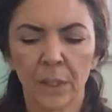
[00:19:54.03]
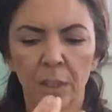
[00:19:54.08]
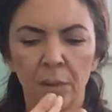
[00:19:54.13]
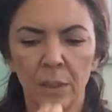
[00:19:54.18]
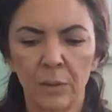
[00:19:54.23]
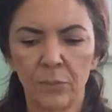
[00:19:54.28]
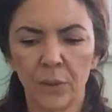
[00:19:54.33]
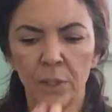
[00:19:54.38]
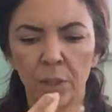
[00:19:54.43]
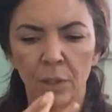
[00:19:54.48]

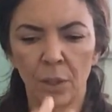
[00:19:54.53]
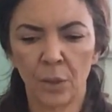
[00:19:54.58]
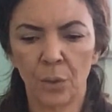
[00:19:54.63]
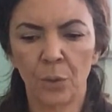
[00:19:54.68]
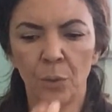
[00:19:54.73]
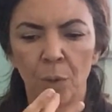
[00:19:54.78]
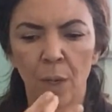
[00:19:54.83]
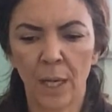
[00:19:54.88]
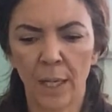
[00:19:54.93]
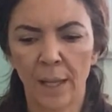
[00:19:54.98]
Even
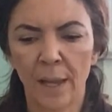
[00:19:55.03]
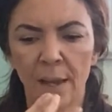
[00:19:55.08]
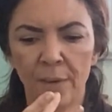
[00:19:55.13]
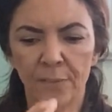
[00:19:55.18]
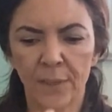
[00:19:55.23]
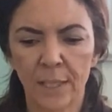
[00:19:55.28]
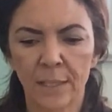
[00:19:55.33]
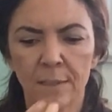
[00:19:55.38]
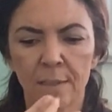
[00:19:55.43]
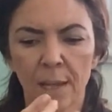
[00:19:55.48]
though I have
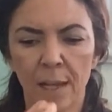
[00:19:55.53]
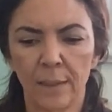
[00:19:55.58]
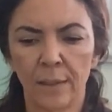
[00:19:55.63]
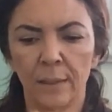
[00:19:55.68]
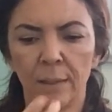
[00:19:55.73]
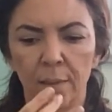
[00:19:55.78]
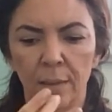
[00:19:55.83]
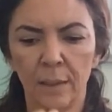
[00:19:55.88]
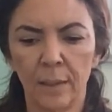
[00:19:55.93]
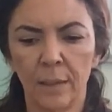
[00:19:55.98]

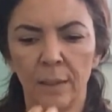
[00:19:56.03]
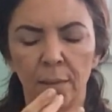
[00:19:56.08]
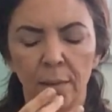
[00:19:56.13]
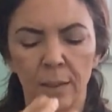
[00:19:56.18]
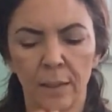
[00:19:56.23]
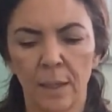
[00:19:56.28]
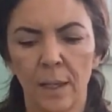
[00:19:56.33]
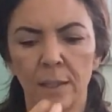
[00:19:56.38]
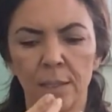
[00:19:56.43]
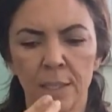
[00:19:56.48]
anxiety,
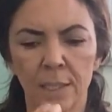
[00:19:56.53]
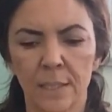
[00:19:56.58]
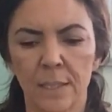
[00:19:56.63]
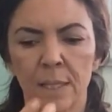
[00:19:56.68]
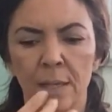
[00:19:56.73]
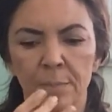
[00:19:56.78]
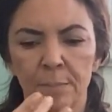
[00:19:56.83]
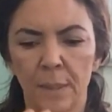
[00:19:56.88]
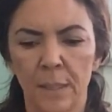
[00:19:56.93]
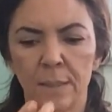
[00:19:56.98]
I
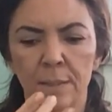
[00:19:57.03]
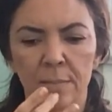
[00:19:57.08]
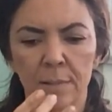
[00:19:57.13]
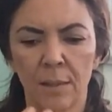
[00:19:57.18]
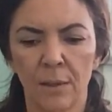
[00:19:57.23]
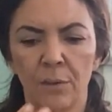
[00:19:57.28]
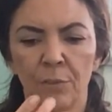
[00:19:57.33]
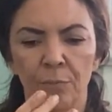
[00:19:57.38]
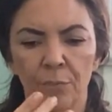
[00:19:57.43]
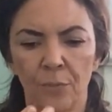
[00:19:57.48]
accept
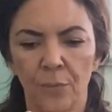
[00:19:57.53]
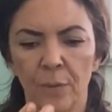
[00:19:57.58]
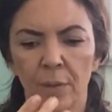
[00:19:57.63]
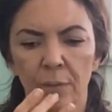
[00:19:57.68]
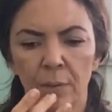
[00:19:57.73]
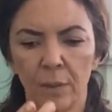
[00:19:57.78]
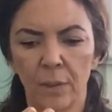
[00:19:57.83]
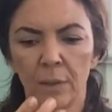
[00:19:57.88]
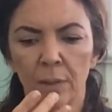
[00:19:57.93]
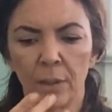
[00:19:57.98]
myself.
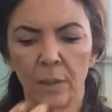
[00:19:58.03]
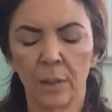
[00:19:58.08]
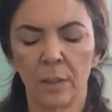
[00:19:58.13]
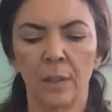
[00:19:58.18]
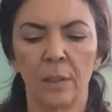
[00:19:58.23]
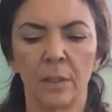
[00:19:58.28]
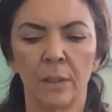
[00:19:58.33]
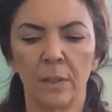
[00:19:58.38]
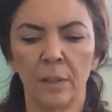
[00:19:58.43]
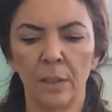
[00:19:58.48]

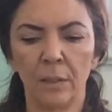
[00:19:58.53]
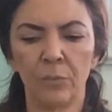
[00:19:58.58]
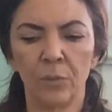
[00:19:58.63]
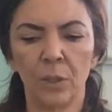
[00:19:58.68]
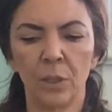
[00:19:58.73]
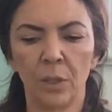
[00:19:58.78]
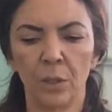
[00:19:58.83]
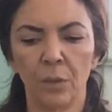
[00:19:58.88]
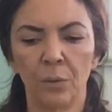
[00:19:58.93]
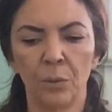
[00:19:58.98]

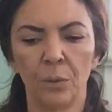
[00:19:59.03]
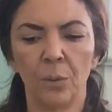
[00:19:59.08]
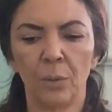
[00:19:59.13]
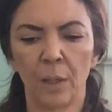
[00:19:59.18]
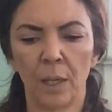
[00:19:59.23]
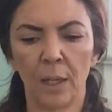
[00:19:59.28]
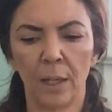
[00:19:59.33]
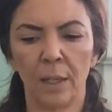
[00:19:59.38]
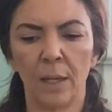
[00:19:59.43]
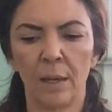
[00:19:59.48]
Even though
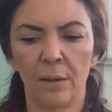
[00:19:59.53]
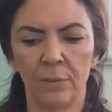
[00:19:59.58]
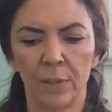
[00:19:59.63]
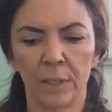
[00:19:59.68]
I have